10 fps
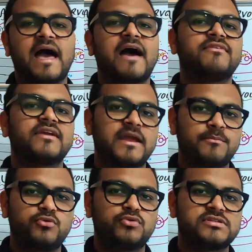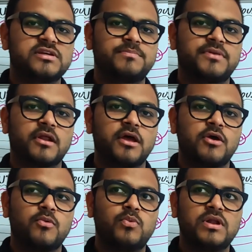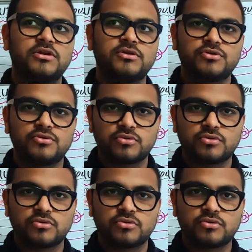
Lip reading: having M2 receptor will